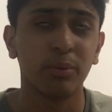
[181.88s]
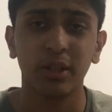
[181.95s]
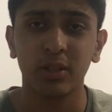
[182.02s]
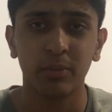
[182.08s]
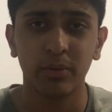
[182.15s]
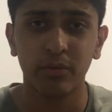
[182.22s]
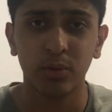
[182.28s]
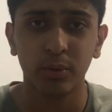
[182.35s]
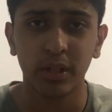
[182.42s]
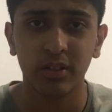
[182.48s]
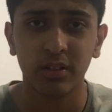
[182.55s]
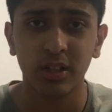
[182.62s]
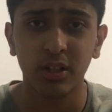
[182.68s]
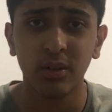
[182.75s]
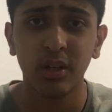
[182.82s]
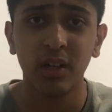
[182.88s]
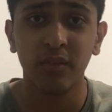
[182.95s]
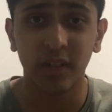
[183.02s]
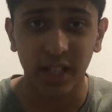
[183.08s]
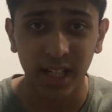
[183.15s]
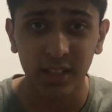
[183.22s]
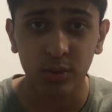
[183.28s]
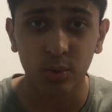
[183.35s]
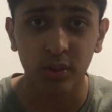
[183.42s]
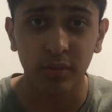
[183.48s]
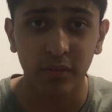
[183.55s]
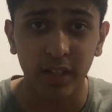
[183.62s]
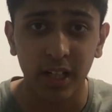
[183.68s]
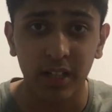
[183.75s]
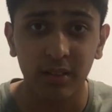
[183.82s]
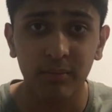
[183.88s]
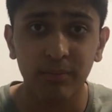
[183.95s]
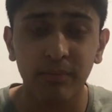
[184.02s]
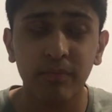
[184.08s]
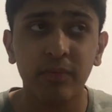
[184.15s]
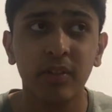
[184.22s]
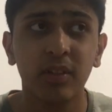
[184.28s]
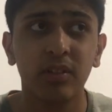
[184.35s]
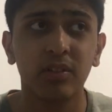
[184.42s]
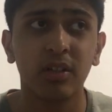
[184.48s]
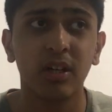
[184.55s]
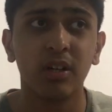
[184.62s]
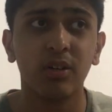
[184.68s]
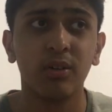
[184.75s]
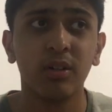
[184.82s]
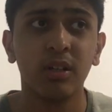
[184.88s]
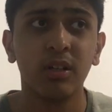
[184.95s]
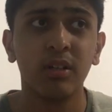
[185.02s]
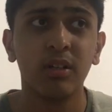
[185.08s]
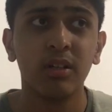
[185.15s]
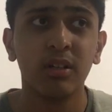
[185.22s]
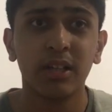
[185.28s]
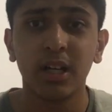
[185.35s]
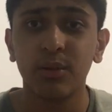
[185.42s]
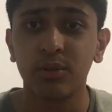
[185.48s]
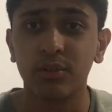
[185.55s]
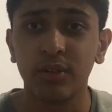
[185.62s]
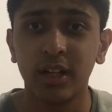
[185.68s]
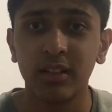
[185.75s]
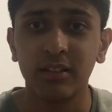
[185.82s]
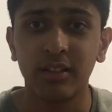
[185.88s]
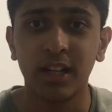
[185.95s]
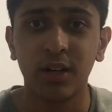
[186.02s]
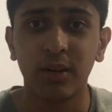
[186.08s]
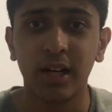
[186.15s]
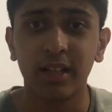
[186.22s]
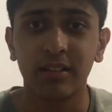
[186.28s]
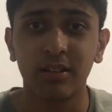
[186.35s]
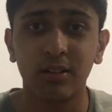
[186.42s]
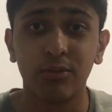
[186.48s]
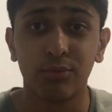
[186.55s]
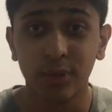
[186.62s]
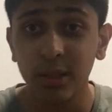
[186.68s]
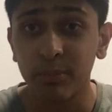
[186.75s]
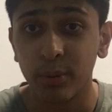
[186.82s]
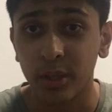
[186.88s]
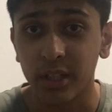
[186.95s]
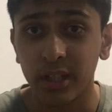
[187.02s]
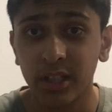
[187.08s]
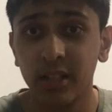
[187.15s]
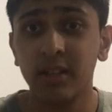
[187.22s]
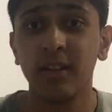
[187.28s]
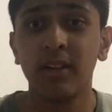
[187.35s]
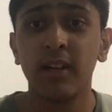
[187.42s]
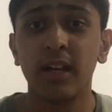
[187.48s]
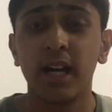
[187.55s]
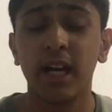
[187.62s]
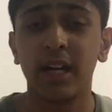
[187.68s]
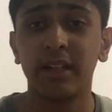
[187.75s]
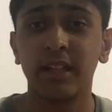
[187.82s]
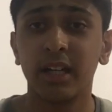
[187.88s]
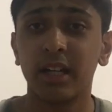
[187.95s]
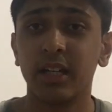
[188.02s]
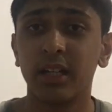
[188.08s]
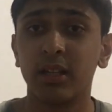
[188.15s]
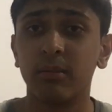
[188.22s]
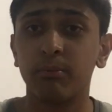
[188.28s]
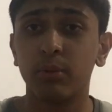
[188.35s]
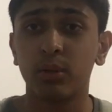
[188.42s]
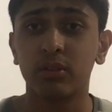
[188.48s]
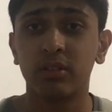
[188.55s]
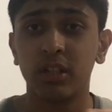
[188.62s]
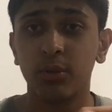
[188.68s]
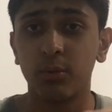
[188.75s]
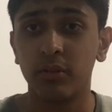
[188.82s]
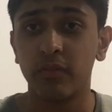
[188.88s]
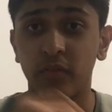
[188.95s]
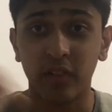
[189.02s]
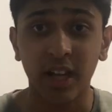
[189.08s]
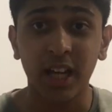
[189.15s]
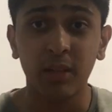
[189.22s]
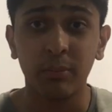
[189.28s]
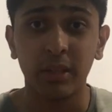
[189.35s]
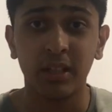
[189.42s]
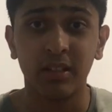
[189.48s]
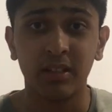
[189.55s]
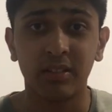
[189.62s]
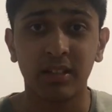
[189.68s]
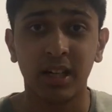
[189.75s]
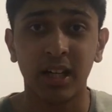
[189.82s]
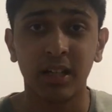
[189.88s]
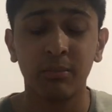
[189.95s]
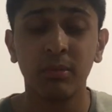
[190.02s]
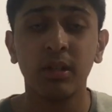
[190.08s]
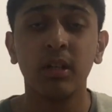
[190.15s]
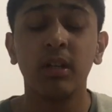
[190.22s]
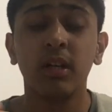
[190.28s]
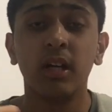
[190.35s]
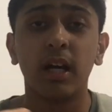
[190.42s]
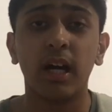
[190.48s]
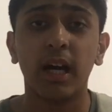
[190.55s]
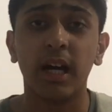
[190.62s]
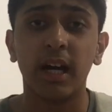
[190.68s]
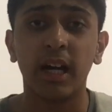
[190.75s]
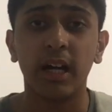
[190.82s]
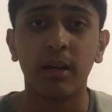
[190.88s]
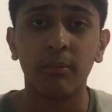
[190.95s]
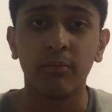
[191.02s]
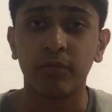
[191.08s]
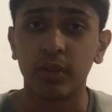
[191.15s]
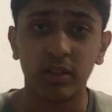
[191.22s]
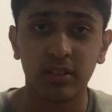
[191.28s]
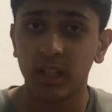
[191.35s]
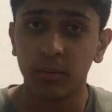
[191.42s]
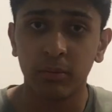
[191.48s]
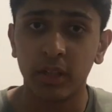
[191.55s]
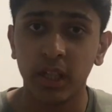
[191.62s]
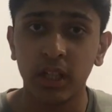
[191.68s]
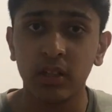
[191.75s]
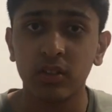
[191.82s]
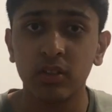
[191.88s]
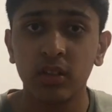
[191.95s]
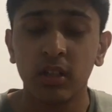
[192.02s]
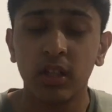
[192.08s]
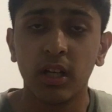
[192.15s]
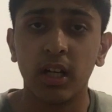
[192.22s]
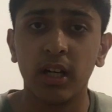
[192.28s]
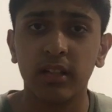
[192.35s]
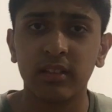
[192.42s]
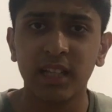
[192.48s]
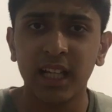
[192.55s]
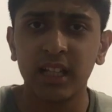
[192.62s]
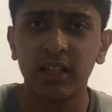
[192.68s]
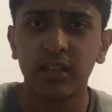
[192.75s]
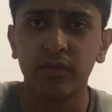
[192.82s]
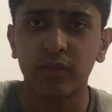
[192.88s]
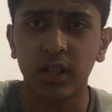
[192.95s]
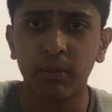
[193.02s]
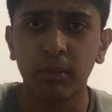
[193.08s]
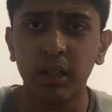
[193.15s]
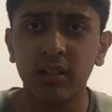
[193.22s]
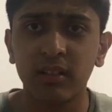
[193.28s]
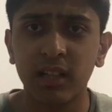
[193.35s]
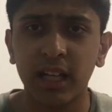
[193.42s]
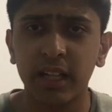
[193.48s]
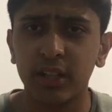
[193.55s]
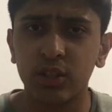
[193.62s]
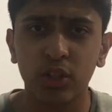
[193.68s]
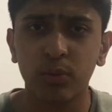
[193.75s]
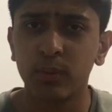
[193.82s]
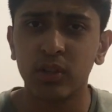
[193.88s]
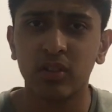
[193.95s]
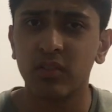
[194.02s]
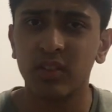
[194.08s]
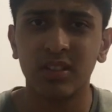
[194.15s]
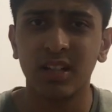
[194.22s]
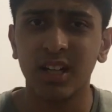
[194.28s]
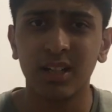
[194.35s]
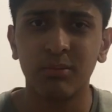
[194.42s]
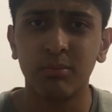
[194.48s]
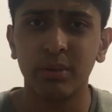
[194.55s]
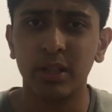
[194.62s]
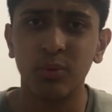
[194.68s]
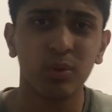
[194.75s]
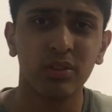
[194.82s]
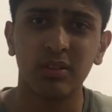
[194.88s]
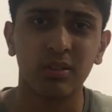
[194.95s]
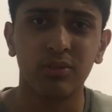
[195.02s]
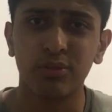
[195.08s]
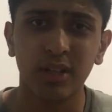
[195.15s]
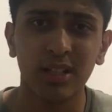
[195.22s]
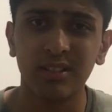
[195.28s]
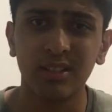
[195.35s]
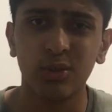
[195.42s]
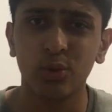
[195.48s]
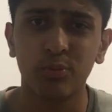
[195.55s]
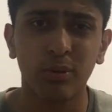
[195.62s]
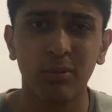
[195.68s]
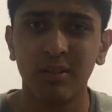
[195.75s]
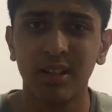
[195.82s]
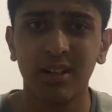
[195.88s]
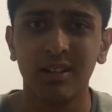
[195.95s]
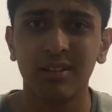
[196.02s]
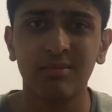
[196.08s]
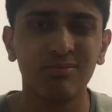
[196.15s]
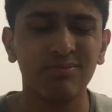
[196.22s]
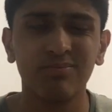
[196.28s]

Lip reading: weeks before we had to go, they cancelled the flight. So that was great. So now I had to rebook it, and I booked it with Flybe this time for the same dates. Slightly different. They made slight adjustments to the time, but it wasn't crazy. It was probably like